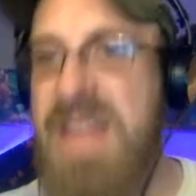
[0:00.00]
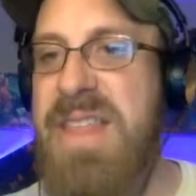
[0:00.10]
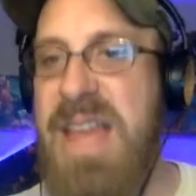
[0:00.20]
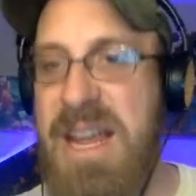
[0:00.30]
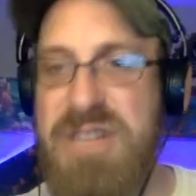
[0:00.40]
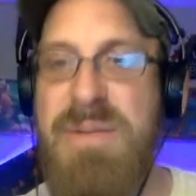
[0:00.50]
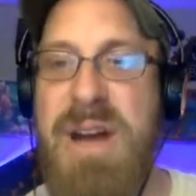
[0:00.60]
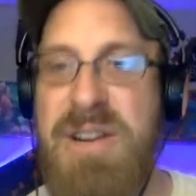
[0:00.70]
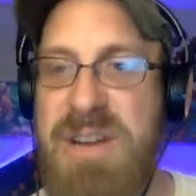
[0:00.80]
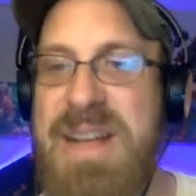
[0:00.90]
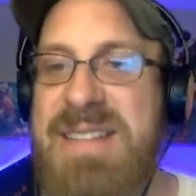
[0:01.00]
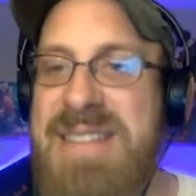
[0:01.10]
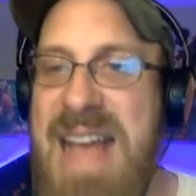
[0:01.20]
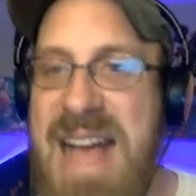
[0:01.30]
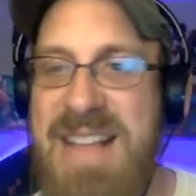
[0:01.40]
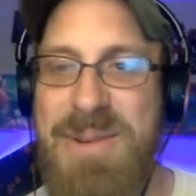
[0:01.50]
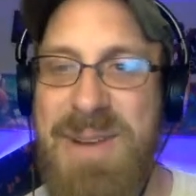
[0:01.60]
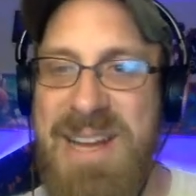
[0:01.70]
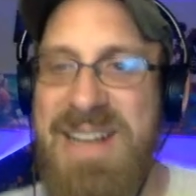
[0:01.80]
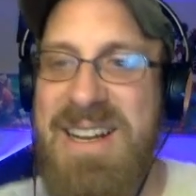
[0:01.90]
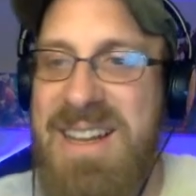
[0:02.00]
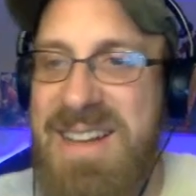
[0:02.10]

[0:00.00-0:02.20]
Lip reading: The handkerchief monogrammed. Exactly, Wayne.